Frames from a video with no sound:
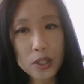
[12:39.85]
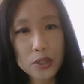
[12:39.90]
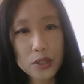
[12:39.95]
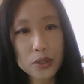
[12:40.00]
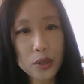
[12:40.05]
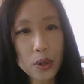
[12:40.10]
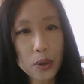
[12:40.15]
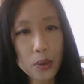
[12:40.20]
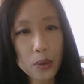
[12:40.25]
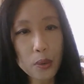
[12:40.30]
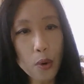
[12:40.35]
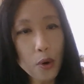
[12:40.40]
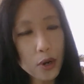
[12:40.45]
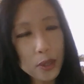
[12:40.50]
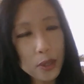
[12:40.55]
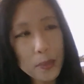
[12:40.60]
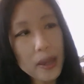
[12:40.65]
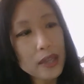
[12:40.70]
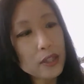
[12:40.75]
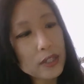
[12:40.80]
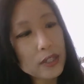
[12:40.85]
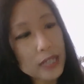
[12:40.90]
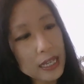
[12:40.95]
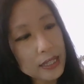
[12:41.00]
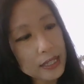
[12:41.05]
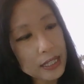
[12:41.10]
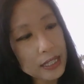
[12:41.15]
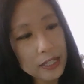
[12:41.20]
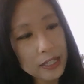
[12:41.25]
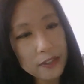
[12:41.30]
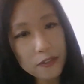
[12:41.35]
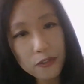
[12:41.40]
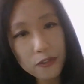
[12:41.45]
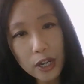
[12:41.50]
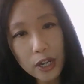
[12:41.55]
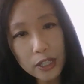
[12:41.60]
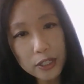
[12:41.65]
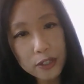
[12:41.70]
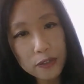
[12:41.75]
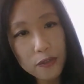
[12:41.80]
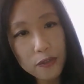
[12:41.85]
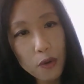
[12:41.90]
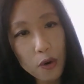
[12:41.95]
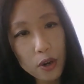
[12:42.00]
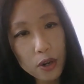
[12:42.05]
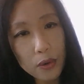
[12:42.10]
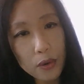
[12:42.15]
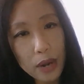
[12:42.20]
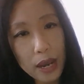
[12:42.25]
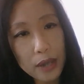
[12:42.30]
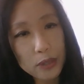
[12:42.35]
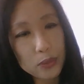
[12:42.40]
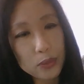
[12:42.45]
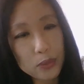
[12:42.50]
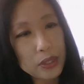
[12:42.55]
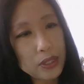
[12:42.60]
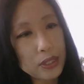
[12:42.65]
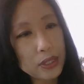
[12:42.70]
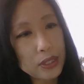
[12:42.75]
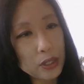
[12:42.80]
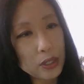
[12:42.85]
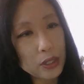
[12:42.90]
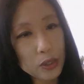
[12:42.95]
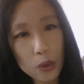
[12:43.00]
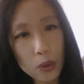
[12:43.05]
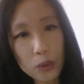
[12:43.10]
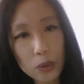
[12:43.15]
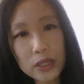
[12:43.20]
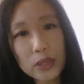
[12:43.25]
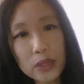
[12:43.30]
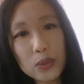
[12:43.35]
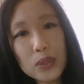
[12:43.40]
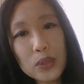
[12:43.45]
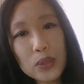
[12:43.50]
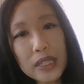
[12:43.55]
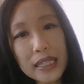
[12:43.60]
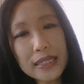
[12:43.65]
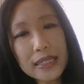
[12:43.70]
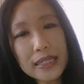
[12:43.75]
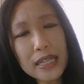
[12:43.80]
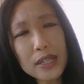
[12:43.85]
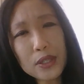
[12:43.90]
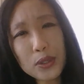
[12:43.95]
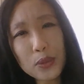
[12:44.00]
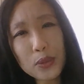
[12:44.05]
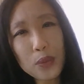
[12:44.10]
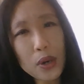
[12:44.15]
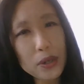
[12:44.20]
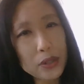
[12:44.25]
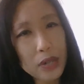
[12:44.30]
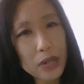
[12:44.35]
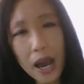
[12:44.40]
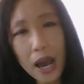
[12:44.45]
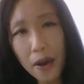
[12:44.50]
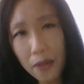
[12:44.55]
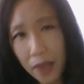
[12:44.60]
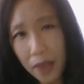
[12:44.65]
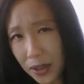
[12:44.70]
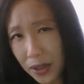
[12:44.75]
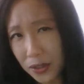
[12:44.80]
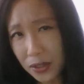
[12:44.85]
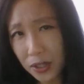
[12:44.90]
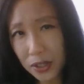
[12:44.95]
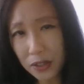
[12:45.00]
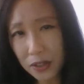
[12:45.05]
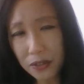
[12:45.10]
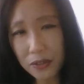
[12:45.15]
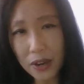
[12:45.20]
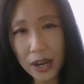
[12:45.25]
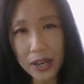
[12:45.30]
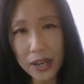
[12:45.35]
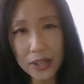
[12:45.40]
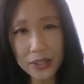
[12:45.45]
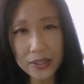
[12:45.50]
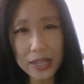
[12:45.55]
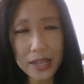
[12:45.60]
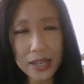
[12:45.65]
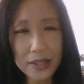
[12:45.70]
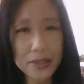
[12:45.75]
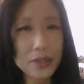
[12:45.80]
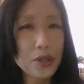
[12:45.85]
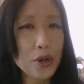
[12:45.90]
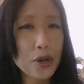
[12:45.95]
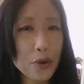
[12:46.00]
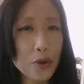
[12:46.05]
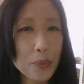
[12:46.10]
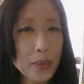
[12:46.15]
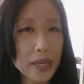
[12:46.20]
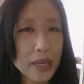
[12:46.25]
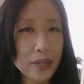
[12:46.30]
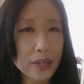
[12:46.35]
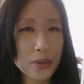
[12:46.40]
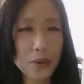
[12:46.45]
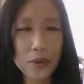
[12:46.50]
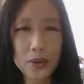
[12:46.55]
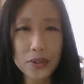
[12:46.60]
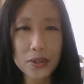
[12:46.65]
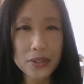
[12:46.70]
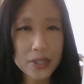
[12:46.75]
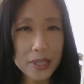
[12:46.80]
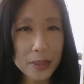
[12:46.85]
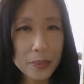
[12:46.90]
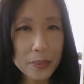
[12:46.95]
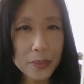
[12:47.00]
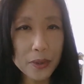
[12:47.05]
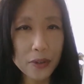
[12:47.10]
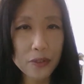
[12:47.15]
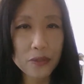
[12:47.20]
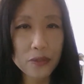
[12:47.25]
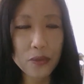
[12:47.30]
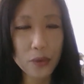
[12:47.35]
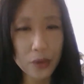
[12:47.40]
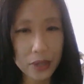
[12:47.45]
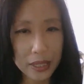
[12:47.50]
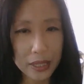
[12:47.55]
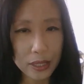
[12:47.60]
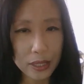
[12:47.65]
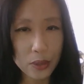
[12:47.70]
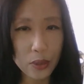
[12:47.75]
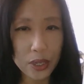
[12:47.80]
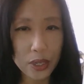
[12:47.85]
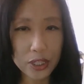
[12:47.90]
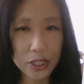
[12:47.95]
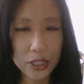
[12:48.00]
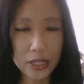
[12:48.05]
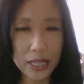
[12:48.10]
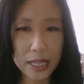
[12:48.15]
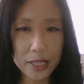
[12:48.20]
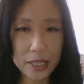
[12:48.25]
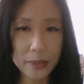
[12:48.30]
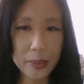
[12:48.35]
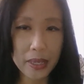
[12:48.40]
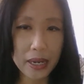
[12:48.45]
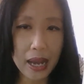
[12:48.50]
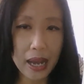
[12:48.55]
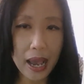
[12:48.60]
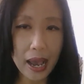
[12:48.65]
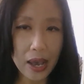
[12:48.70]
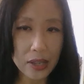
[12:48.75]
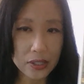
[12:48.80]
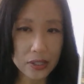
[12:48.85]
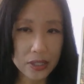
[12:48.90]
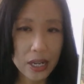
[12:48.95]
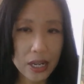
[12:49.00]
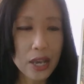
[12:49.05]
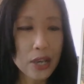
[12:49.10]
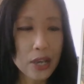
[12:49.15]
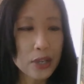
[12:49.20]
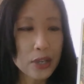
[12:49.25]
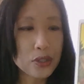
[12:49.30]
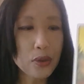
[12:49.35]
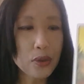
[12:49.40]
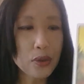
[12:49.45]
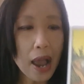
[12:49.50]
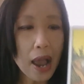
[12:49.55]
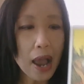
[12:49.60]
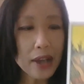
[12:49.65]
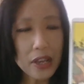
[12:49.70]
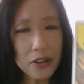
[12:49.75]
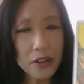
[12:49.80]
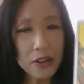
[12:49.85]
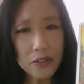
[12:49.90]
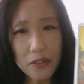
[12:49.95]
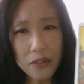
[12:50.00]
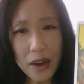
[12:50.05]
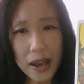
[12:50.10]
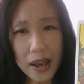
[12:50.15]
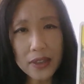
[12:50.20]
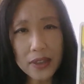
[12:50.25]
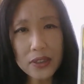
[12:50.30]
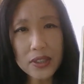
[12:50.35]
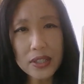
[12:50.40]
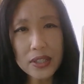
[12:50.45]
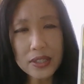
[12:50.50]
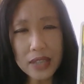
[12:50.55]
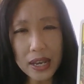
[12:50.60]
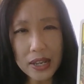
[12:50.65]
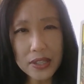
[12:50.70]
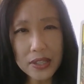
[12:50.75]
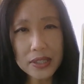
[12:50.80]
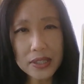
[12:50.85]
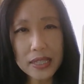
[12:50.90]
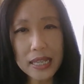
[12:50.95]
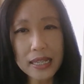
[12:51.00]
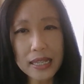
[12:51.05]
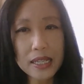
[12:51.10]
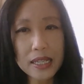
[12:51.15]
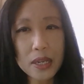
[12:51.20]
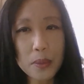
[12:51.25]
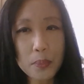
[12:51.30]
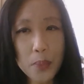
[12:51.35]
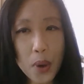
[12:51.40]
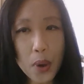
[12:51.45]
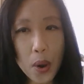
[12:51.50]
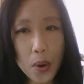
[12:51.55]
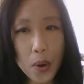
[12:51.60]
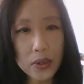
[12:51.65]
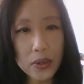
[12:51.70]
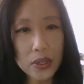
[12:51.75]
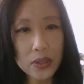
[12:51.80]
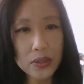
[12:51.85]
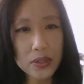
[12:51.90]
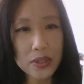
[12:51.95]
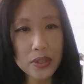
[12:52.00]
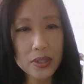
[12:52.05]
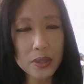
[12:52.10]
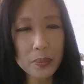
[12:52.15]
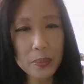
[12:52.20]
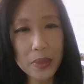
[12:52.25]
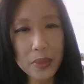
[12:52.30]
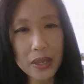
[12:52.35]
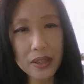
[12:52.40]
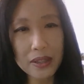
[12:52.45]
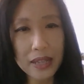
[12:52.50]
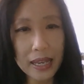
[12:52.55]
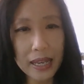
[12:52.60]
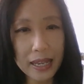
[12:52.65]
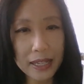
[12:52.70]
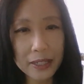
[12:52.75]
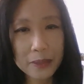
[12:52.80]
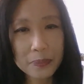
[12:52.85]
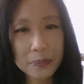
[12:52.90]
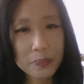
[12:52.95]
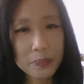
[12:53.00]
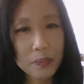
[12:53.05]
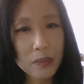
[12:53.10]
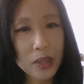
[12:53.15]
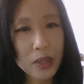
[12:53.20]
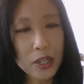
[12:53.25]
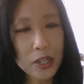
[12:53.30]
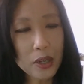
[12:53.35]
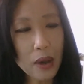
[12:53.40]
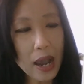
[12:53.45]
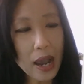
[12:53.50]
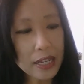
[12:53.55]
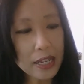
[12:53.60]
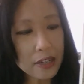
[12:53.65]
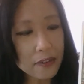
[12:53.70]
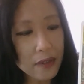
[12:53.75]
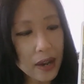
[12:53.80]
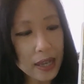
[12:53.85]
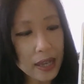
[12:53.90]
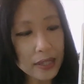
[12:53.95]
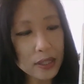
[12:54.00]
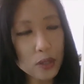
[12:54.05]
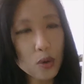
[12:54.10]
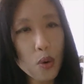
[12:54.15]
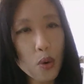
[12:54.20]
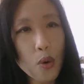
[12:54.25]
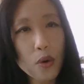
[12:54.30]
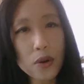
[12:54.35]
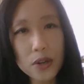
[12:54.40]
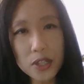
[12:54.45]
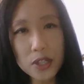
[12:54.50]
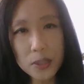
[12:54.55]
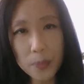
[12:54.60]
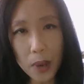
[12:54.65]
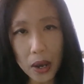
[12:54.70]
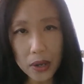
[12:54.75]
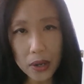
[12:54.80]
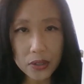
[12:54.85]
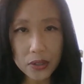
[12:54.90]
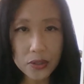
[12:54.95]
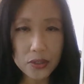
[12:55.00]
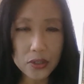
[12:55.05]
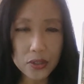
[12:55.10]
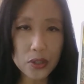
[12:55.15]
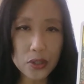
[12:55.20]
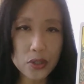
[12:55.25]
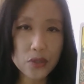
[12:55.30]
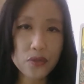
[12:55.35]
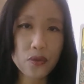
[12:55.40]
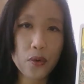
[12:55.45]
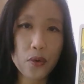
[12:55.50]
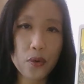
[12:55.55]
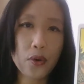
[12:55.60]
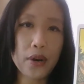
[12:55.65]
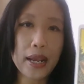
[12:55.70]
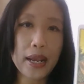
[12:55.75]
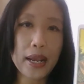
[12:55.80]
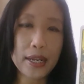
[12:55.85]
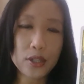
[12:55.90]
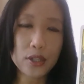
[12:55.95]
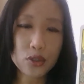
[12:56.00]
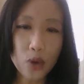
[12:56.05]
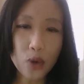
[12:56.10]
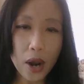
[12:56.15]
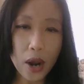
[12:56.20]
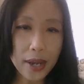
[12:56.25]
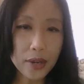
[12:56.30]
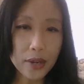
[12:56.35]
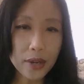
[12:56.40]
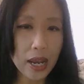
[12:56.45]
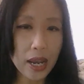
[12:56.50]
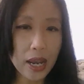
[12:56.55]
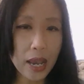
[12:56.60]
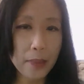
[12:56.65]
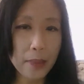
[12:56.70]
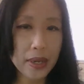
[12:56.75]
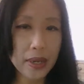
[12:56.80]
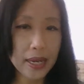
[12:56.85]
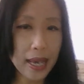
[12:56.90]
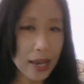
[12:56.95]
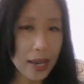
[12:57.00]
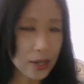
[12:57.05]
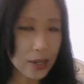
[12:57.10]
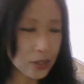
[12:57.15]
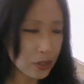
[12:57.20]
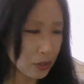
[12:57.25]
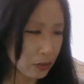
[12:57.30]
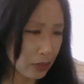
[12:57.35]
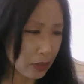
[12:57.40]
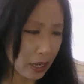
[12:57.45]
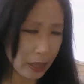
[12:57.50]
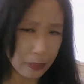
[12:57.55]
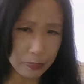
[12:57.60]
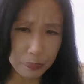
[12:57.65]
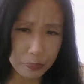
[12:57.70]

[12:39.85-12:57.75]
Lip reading: So, or you might look at the front foreground with the golden wheat and you wonder how that signifies as an omen or a symbol for the question that's been asked. So identifying these isolated components is a bit like, identifying the correspondences for a trigram and a hexagram.